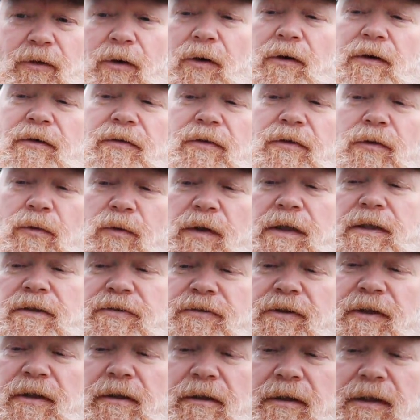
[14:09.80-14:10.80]
call it, the
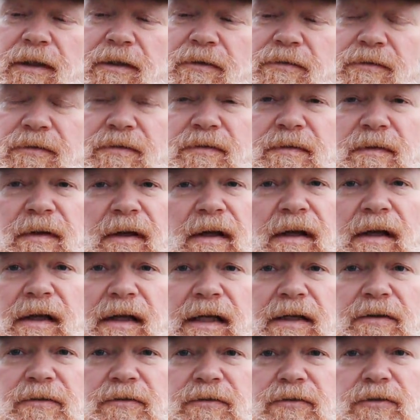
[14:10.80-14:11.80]
windshield. It's
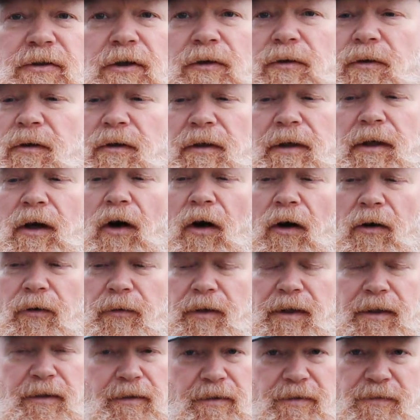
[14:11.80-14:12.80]
totally
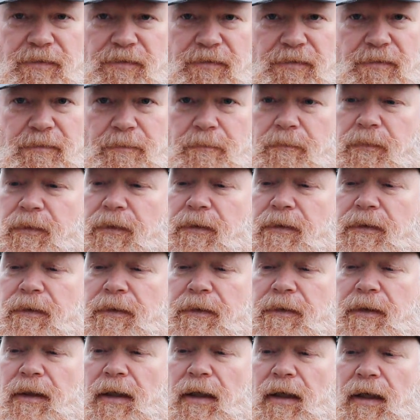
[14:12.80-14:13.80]
horrendous.
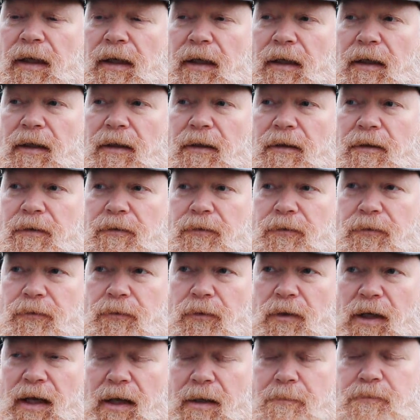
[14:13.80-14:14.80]

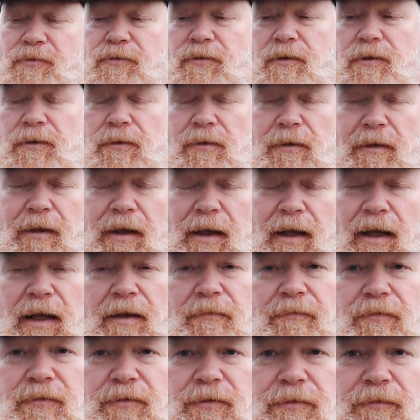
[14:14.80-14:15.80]
You absolutely
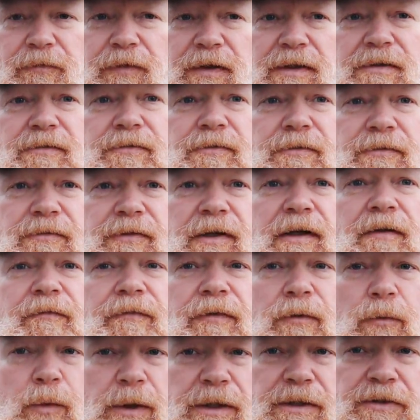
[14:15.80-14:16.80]
have to fix
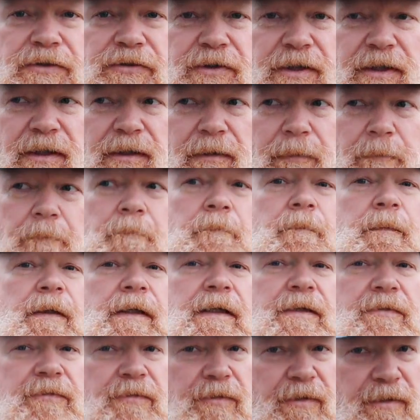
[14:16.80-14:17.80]
yourself a windshield.
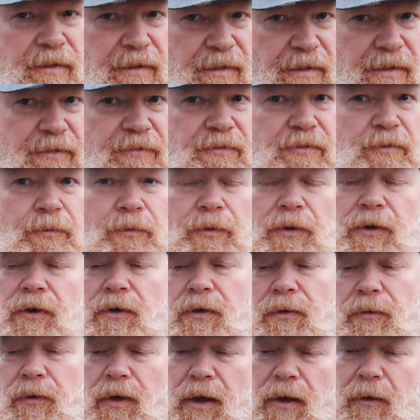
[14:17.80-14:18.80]
It's an easy
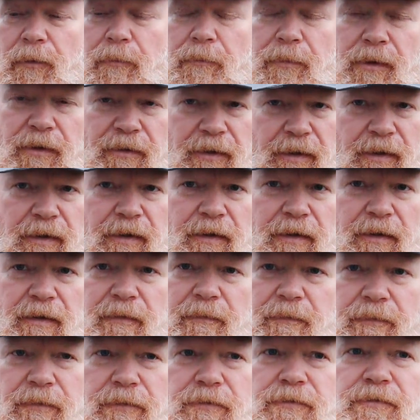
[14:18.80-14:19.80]
workaround, but
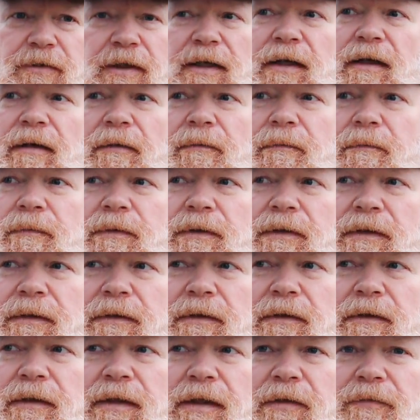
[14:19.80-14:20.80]
still,
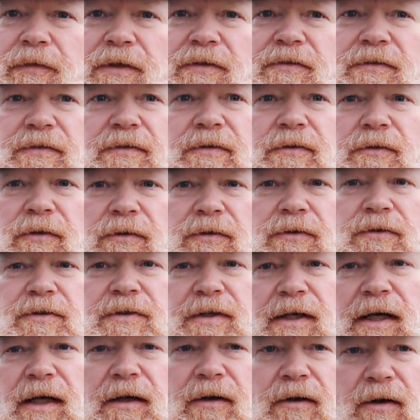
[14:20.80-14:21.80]
if it's not
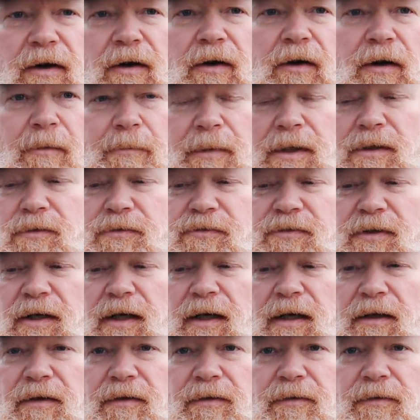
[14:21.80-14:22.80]
dead calm
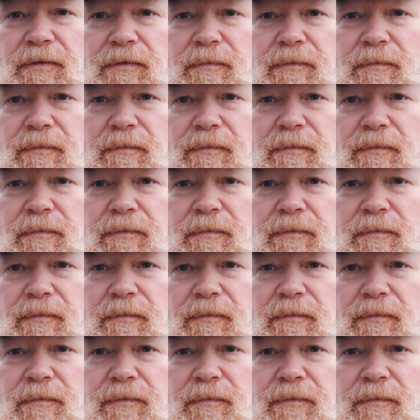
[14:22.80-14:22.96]
outside,